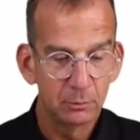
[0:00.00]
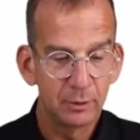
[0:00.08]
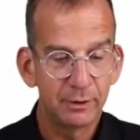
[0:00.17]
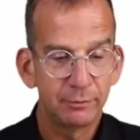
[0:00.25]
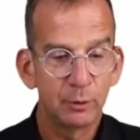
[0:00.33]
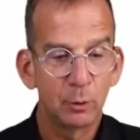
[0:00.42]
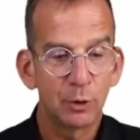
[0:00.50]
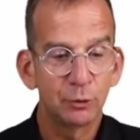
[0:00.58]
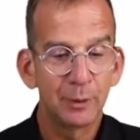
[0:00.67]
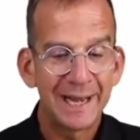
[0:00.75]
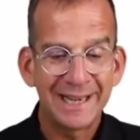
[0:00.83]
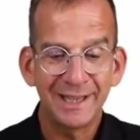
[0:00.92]
But if you want
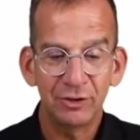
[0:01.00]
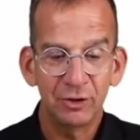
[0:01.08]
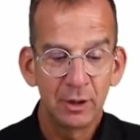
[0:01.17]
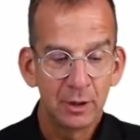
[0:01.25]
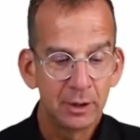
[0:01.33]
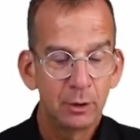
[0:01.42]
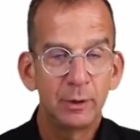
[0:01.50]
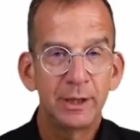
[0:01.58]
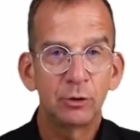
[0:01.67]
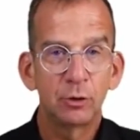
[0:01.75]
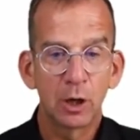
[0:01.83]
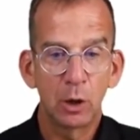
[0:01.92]
to edit, you
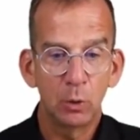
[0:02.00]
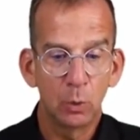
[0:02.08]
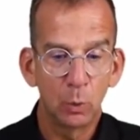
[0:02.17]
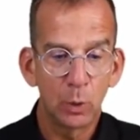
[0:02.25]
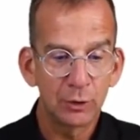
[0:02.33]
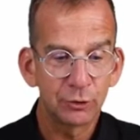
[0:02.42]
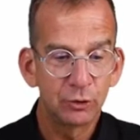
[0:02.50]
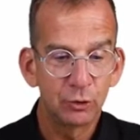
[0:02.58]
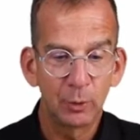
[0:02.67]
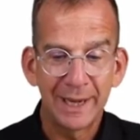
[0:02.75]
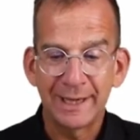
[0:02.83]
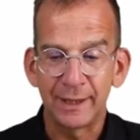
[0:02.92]
need to know what
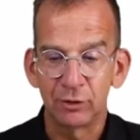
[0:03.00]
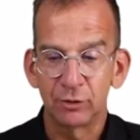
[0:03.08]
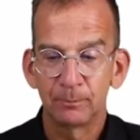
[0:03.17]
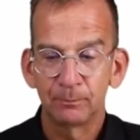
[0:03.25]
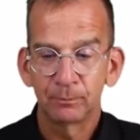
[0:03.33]
to edit.